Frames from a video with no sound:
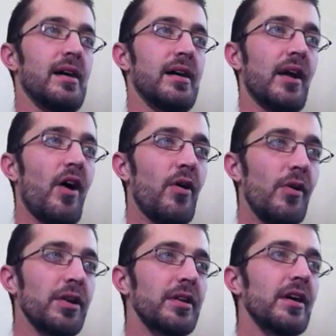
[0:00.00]
and
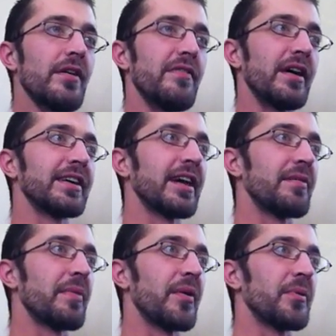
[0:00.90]
all the love that
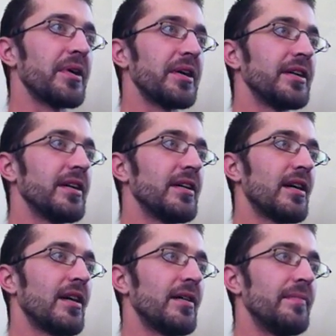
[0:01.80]
came my way,
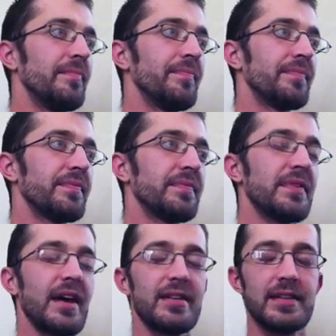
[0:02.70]

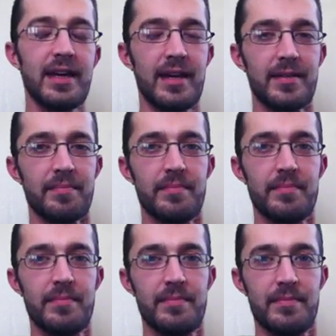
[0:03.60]
that came
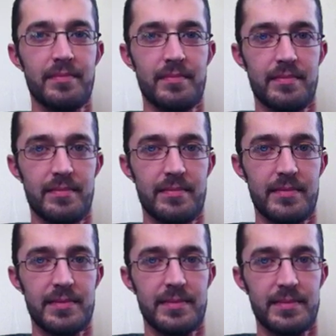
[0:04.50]

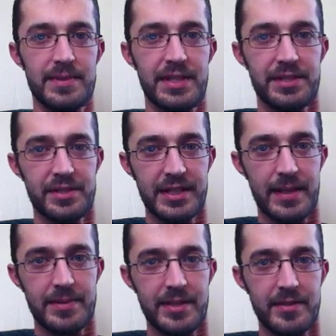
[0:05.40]
Sister
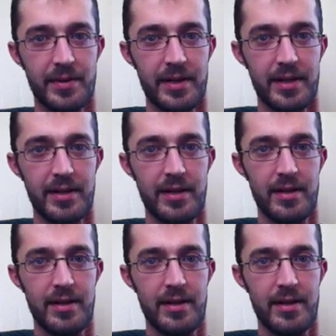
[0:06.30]
Skipsy's way.